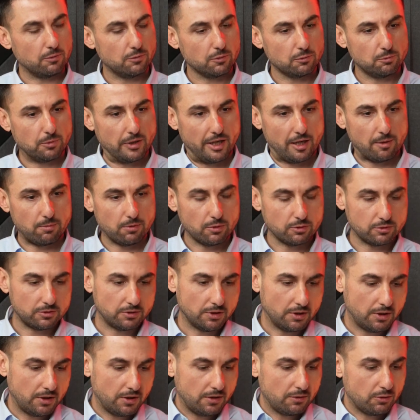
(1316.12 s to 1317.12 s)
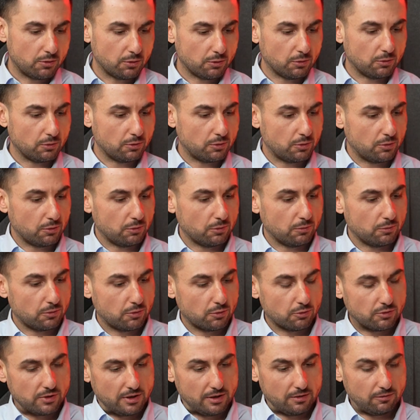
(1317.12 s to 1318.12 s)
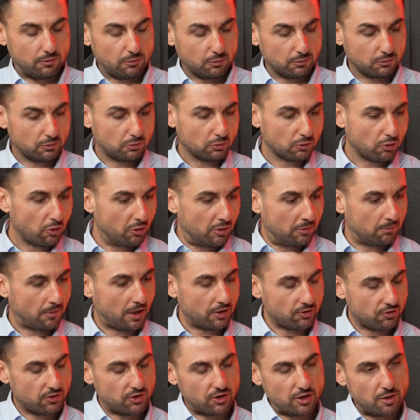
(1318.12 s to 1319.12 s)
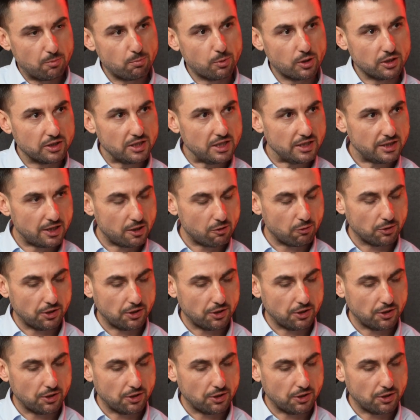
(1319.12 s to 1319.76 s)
would be able to go in much deeper detail